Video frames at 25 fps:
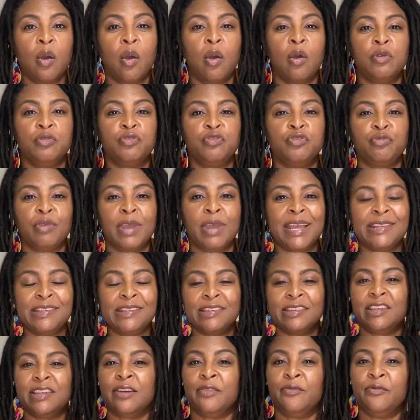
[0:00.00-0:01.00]
on trying
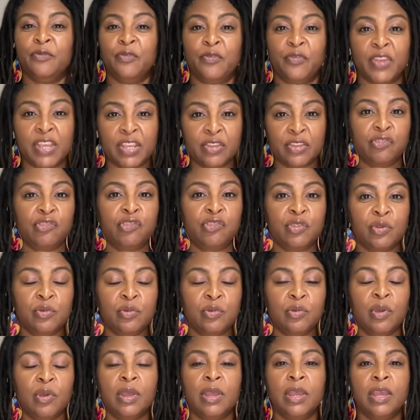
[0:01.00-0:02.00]
to convince
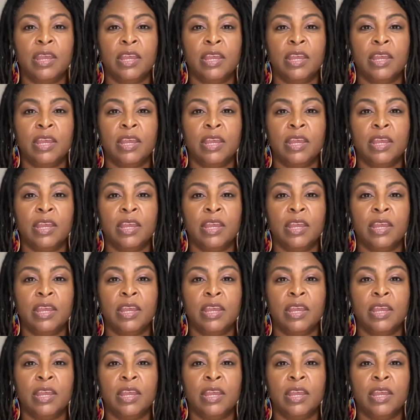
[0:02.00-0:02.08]
you